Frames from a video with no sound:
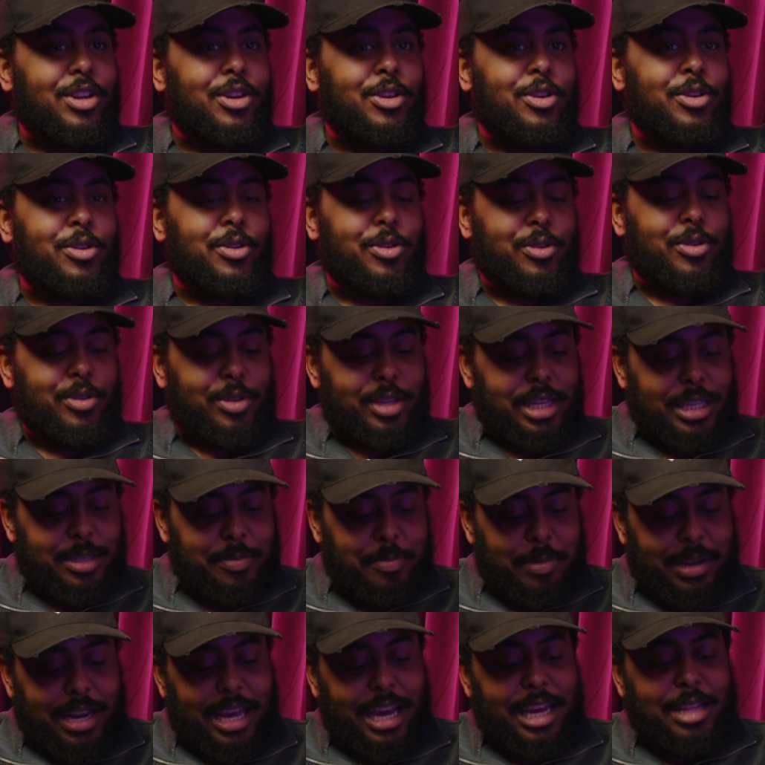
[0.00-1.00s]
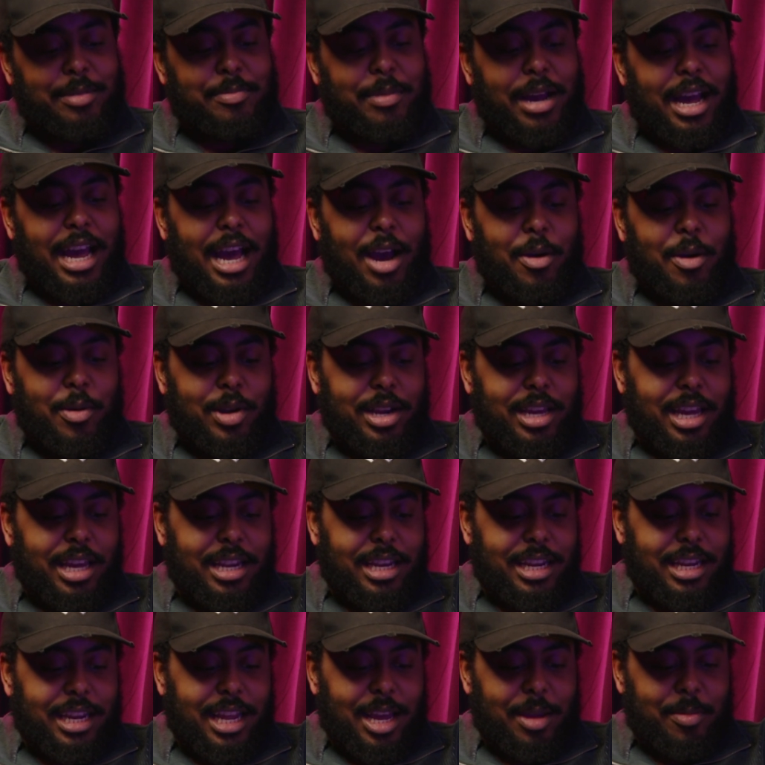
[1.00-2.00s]
Who is played by, I want to get
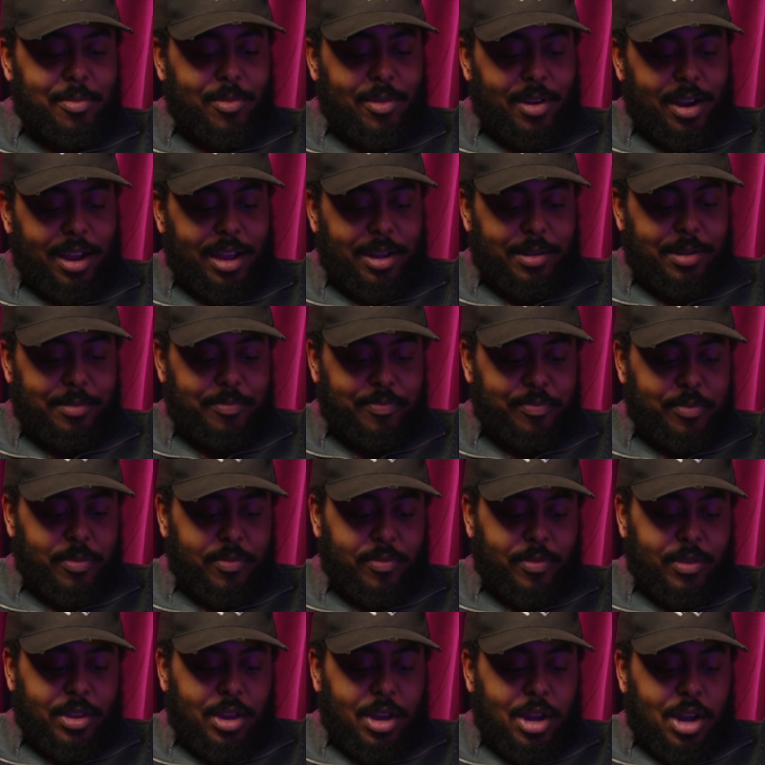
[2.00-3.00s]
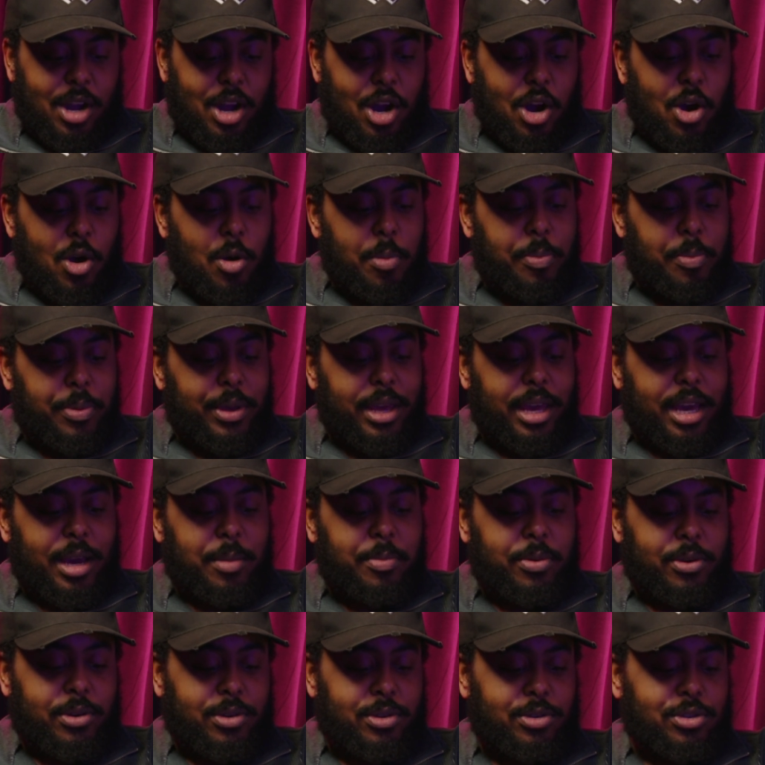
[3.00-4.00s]
the name right, Hope
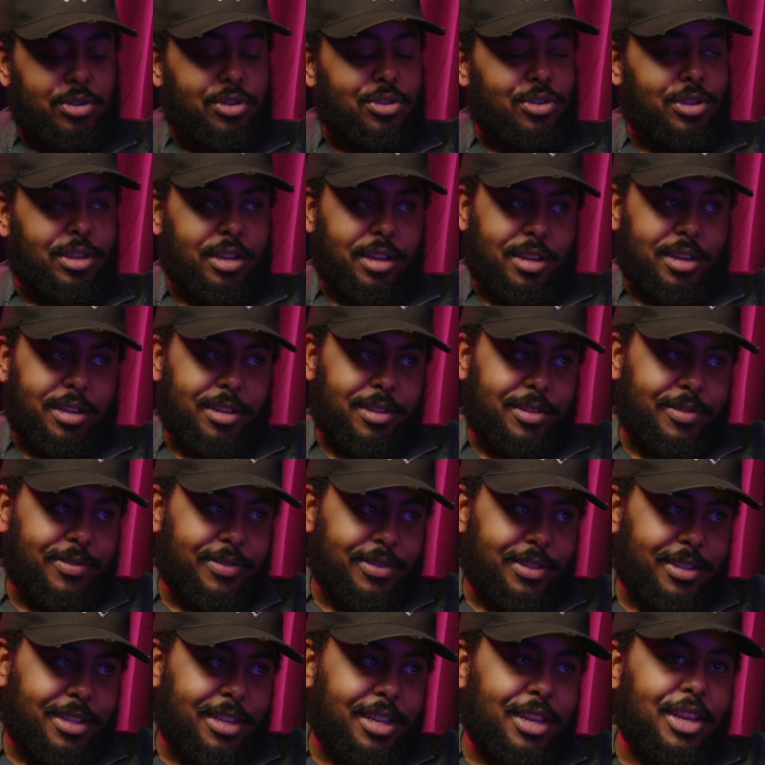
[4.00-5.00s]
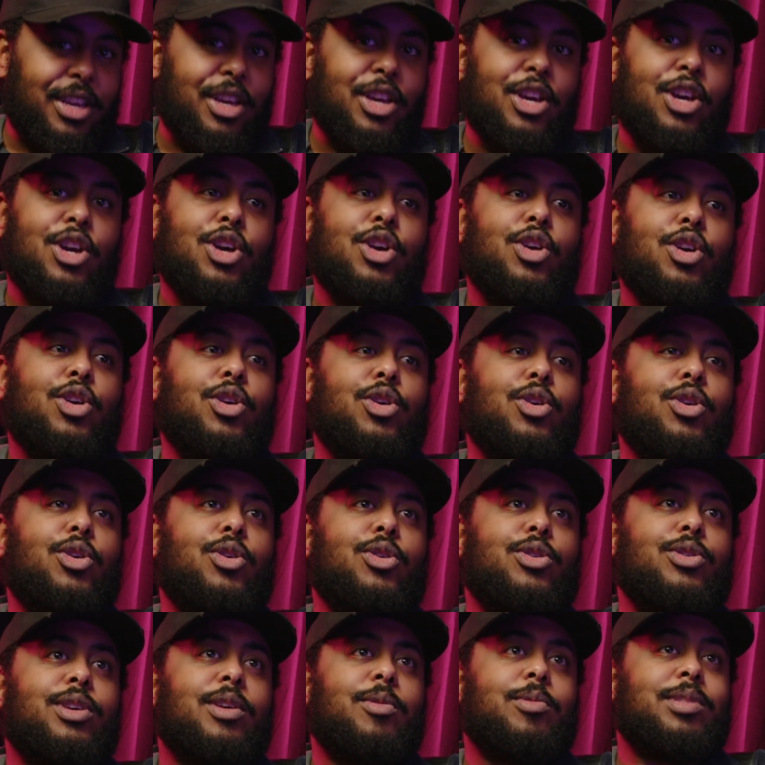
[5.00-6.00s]
Ikpoku Jr.,
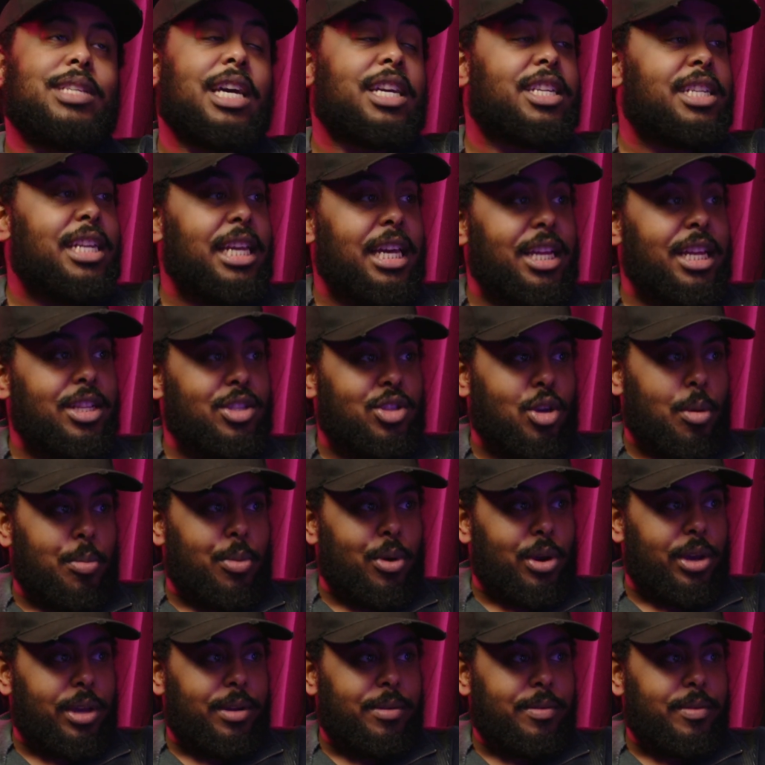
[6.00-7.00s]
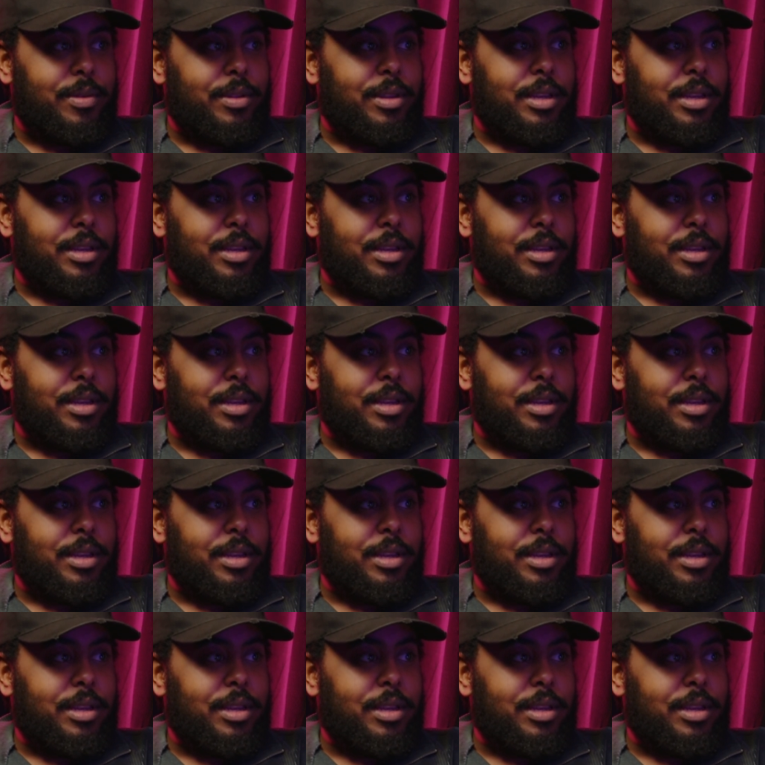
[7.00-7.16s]
who was actually in Top Boy.